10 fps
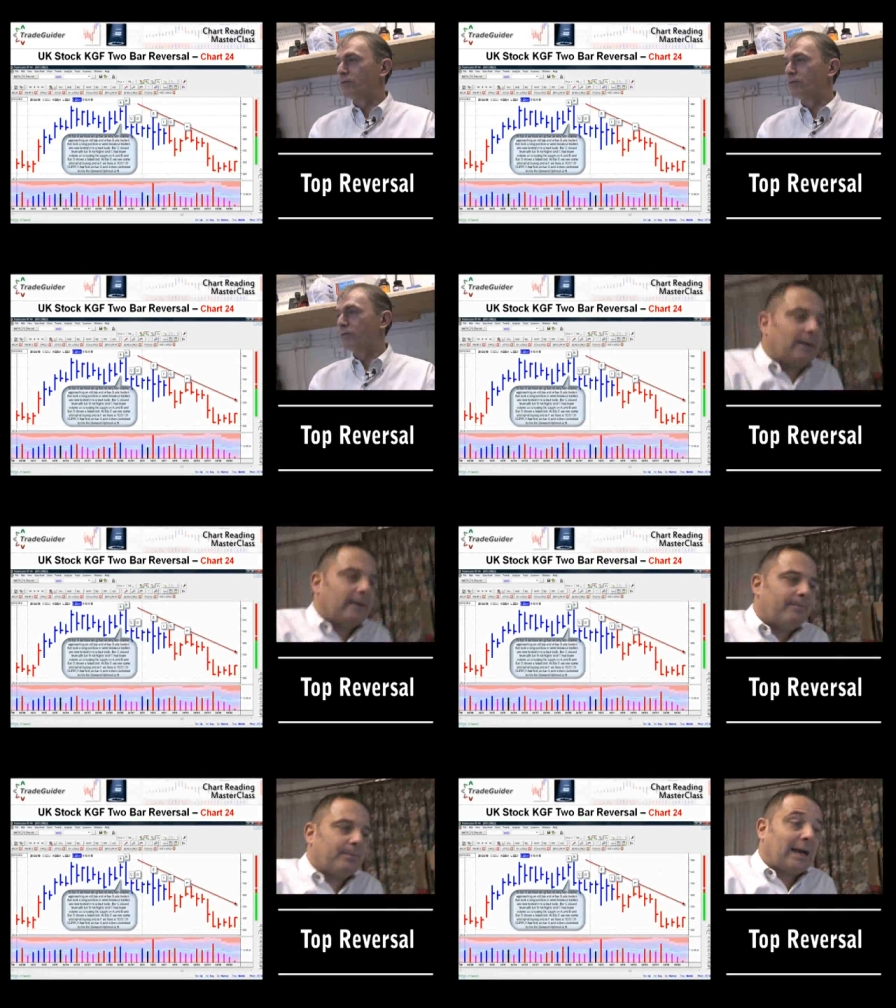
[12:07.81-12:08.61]

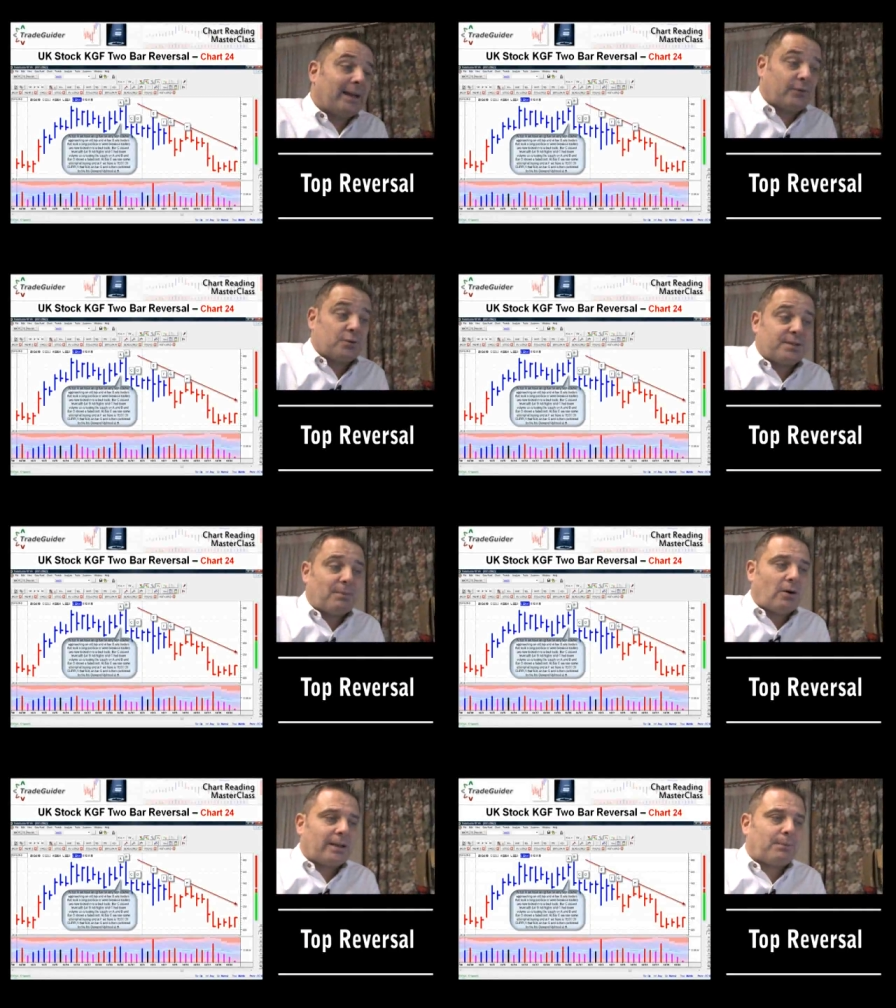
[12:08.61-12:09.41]
And of course the
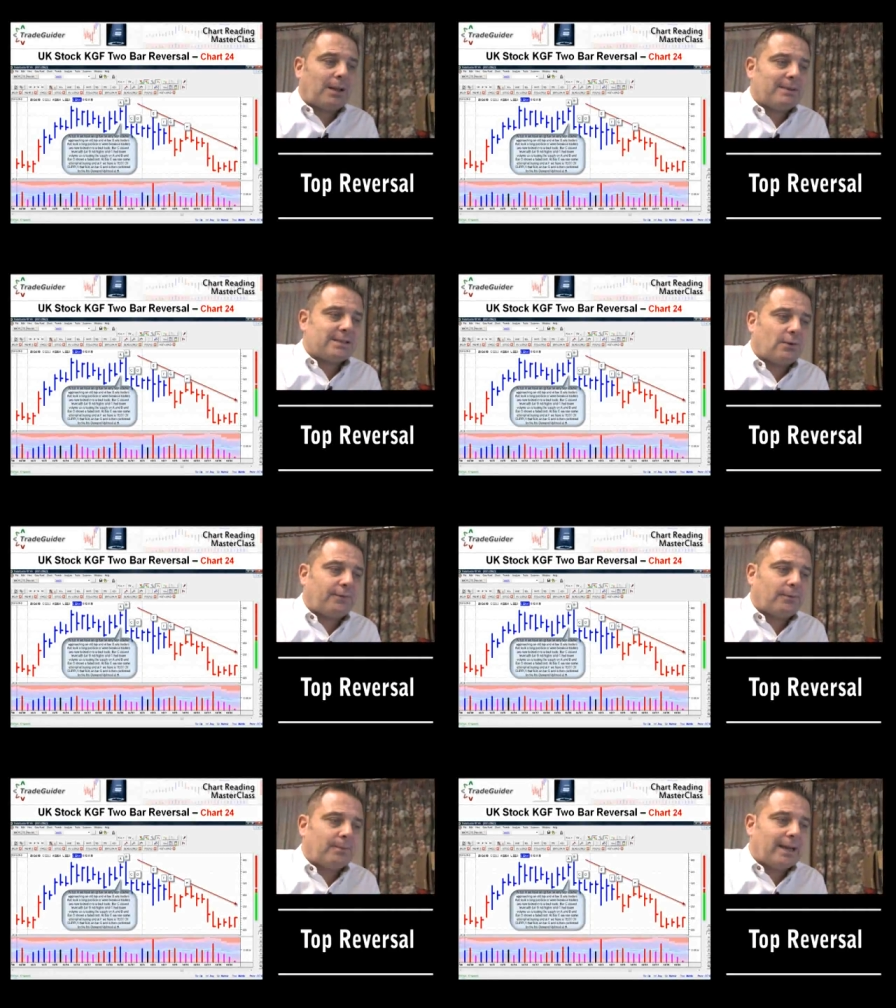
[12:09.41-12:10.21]
market plummets off
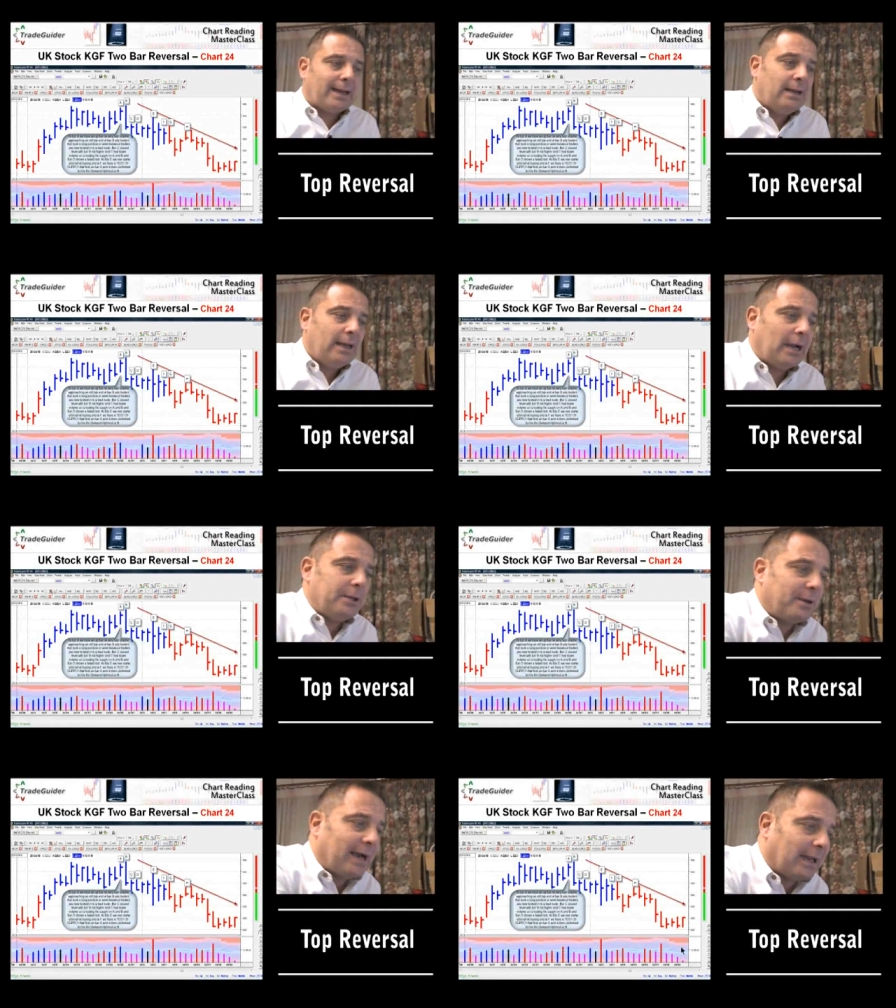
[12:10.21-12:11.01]
from there,
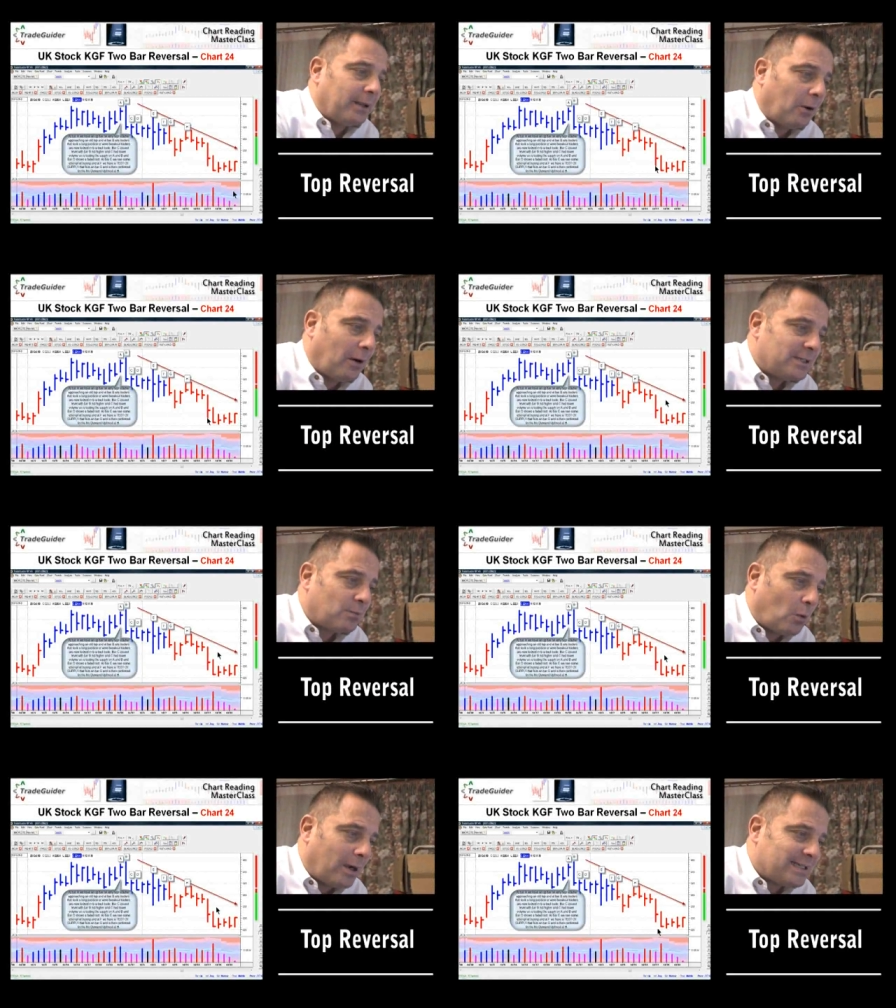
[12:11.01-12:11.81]
and you get a
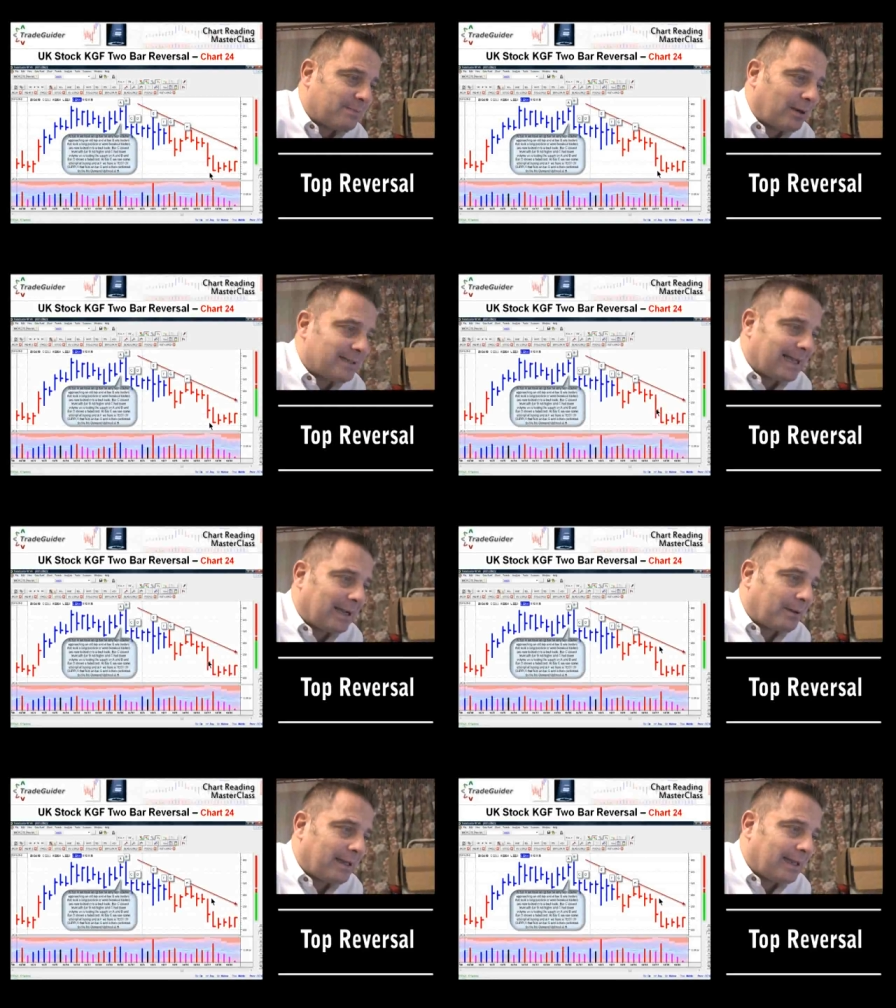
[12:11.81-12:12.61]
nice widespread
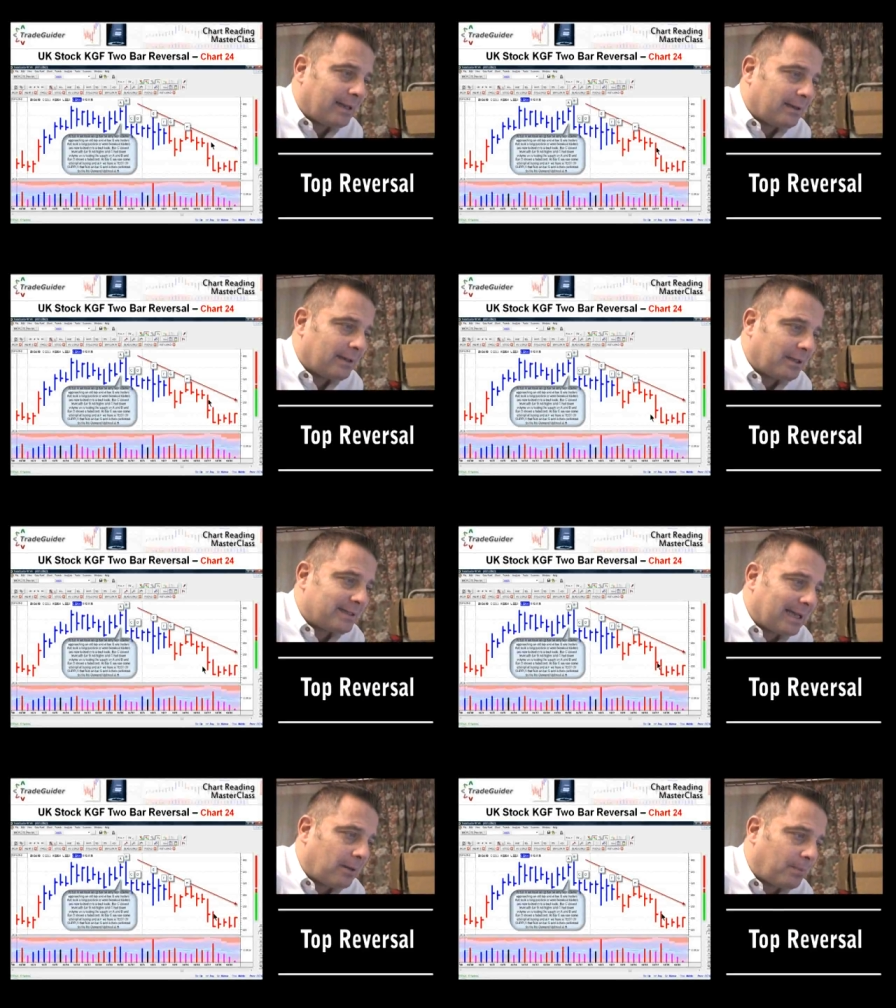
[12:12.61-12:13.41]
down here. Another
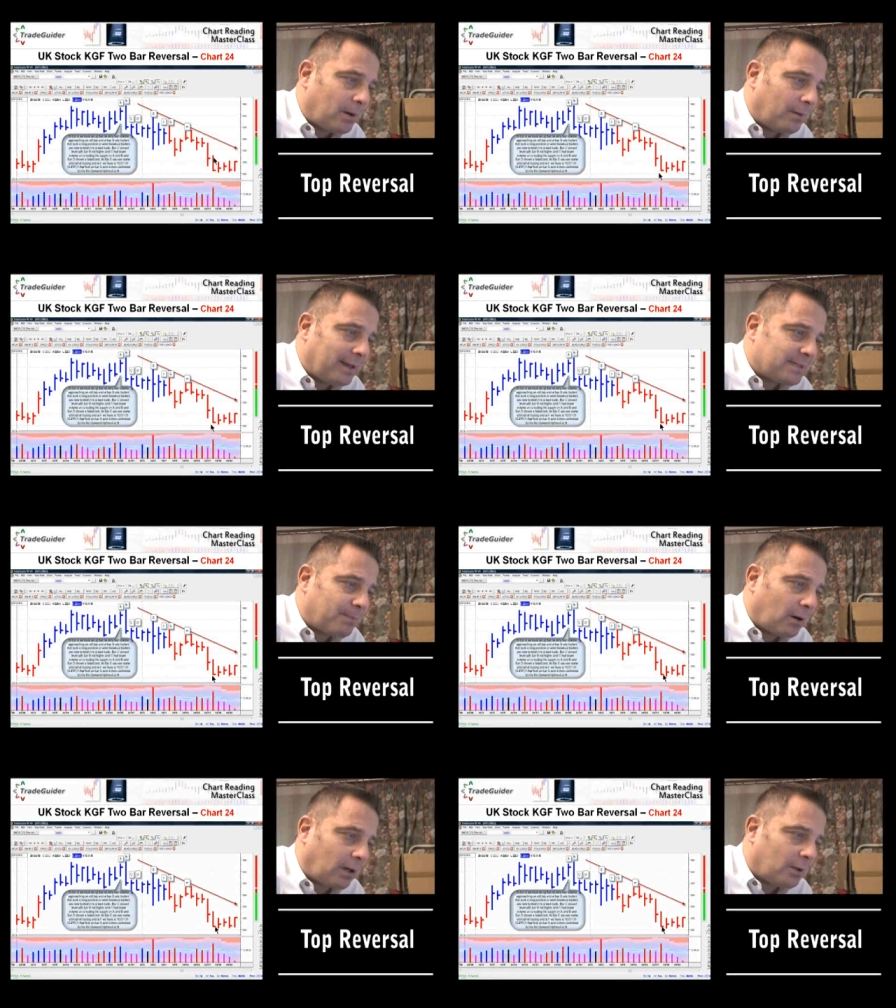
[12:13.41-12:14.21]
down bar. Next
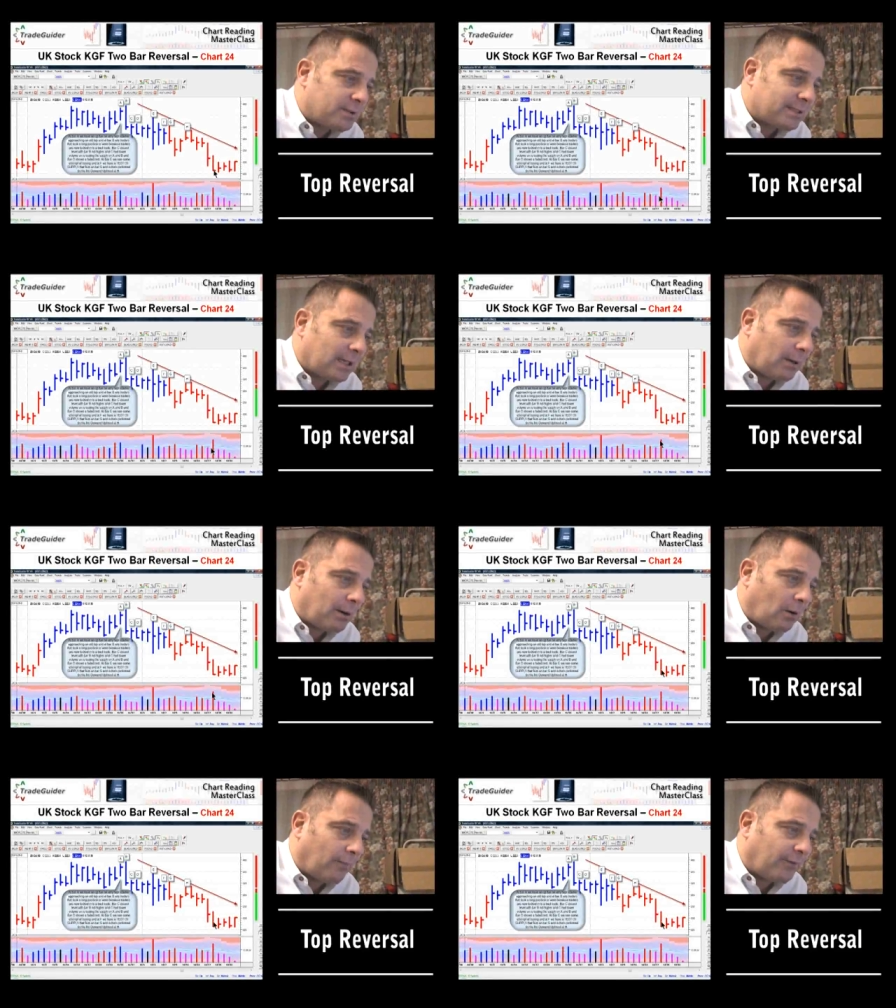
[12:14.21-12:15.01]
bar closes
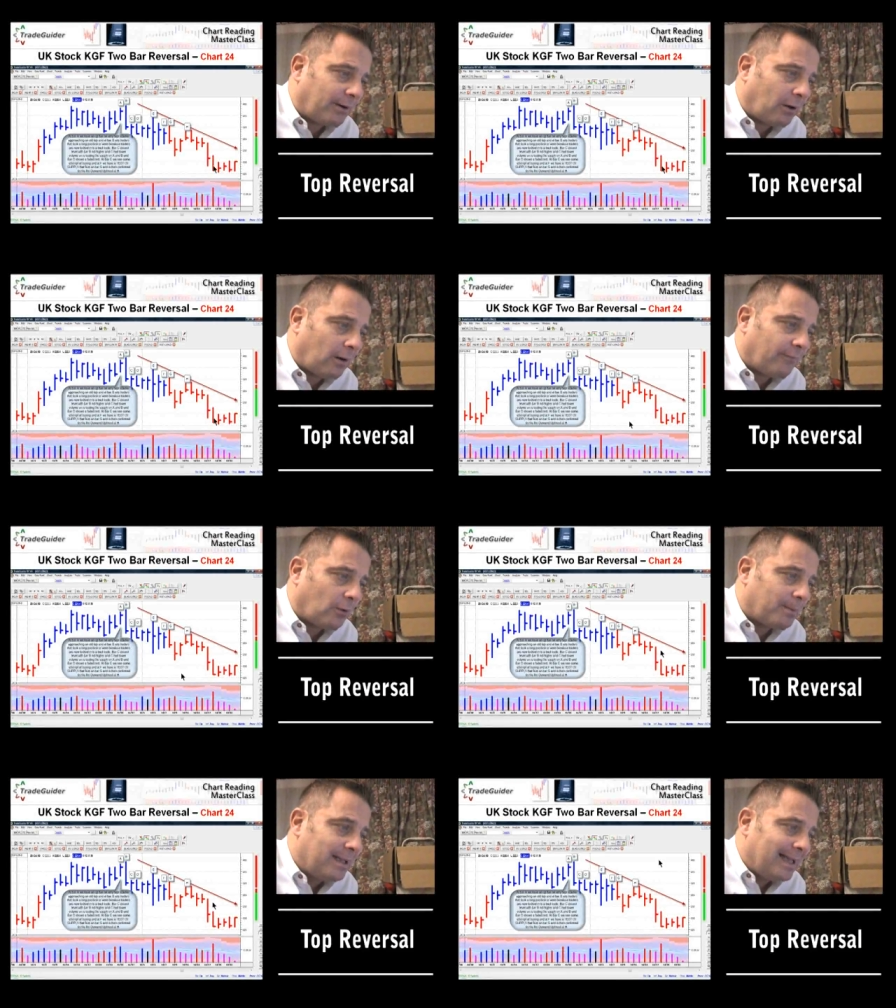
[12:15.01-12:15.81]
lower on very high
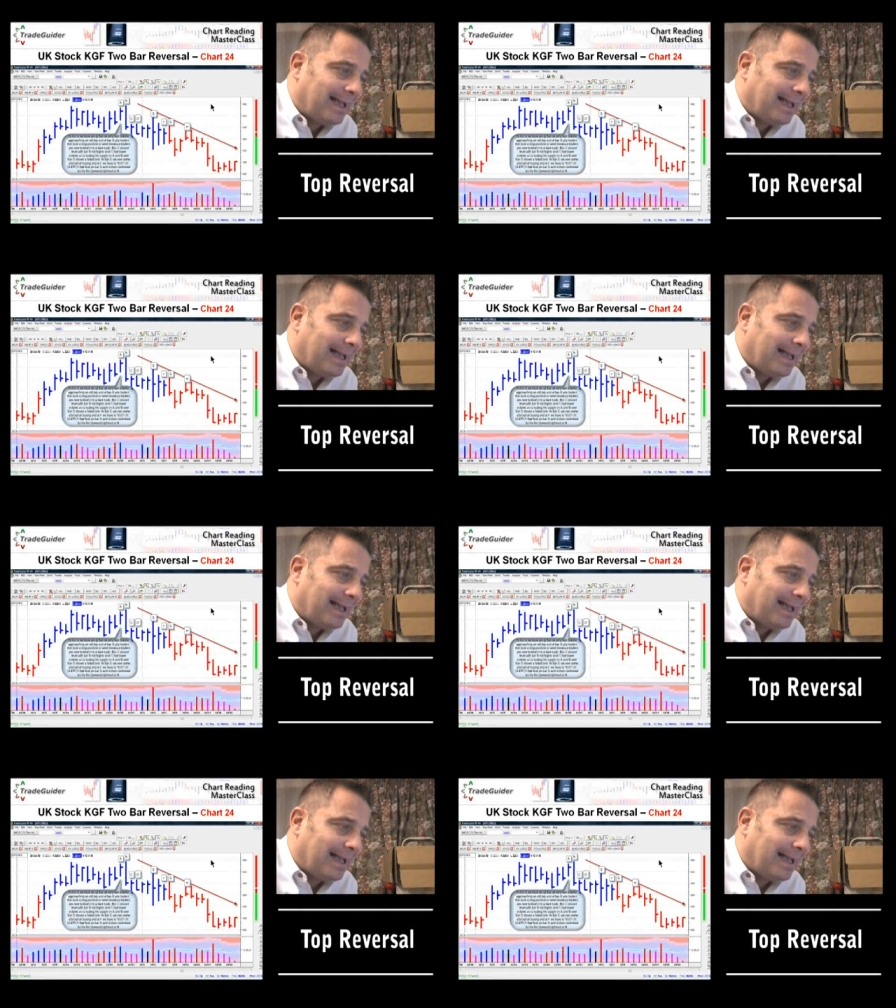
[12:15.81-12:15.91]
volume.